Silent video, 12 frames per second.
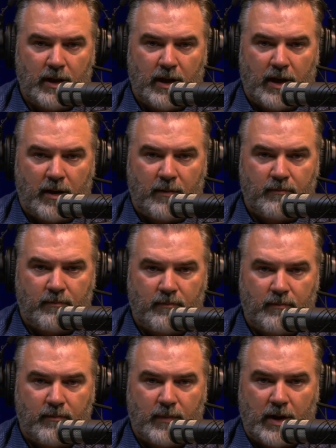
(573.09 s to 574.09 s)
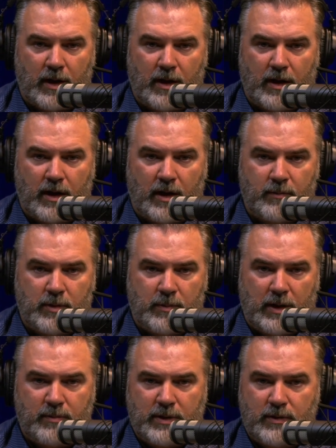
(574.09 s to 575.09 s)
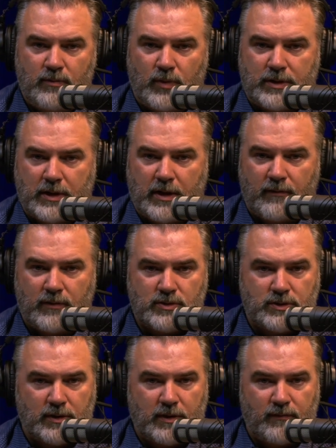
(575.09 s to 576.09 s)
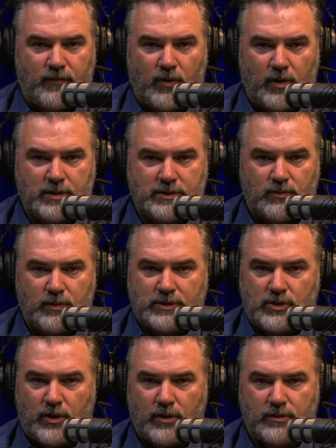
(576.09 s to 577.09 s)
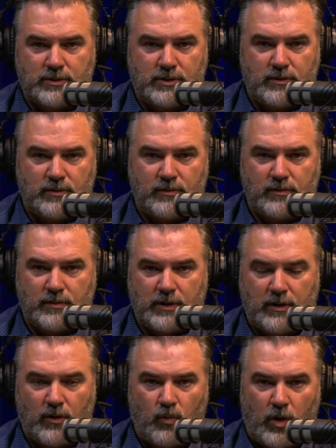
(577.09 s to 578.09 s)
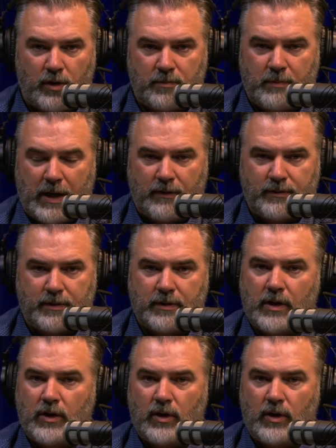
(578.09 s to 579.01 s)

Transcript: I mean, maybe what the governor's looking for is a return to, you know, Walton Mountain,